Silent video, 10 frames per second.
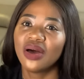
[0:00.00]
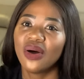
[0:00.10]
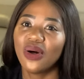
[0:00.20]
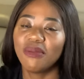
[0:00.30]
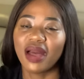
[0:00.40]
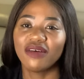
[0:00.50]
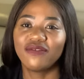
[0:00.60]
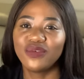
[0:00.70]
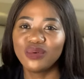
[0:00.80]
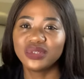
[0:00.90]
all my
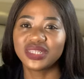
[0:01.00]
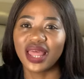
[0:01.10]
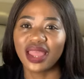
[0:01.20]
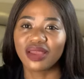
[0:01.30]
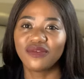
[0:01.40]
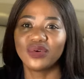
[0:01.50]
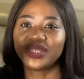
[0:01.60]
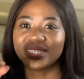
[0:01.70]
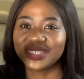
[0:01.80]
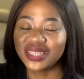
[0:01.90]
foods like for
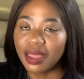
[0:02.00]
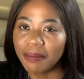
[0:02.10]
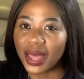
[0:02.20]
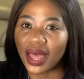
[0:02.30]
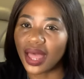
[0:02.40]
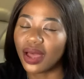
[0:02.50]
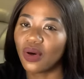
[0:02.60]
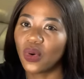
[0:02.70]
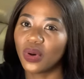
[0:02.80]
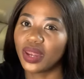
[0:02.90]
December
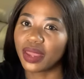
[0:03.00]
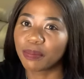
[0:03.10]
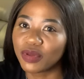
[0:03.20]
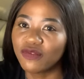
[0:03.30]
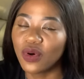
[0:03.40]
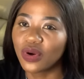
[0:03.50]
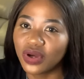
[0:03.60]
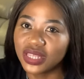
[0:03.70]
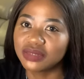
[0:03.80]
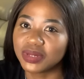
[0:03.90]
or like before
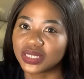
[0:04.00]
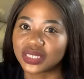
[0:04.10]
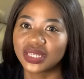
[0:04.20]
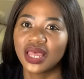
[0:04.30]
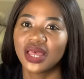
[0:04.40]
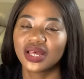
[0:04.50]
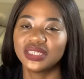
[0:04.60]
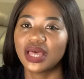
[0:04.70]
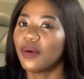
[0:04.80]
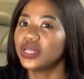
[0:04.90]
Christmas,
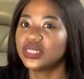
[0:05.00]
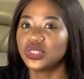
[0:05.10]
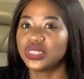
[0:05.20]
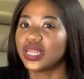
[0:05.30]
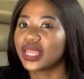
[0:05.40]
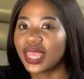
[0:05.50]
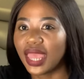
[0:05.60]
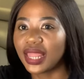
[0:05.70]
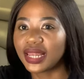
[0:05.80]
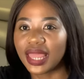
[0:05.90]
because I wanted to
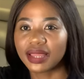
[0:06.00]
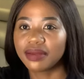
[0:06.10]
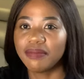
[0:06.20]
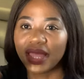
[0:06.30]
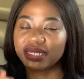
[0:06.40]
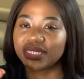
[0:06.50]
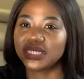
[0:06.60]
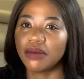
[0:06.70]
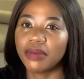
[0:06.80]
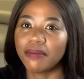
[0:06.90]
dedicate like my
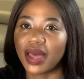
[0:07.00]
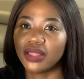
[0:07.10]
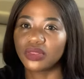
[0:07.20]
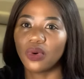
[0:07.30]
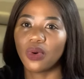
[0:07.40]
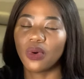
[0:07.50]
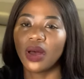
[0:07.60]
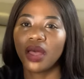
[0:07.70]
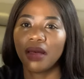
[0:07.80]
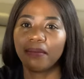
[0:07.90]
December month or
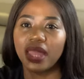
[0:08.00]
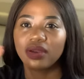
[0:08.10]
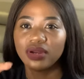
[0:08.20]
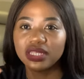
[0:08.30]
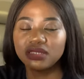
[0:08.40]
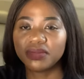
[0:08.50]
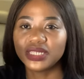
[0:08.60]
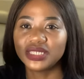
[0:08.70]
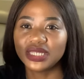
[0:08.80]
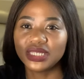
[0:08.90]
my Christmas
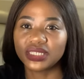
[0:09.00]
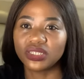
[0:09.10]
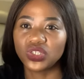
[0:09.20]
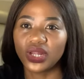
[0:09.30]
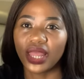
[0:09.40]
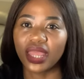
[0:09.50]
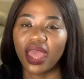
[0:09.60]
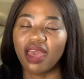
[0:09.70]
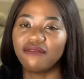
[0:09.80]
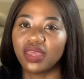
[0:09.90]
season to like
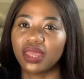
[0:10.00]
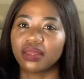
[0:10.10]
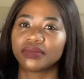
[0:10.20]
having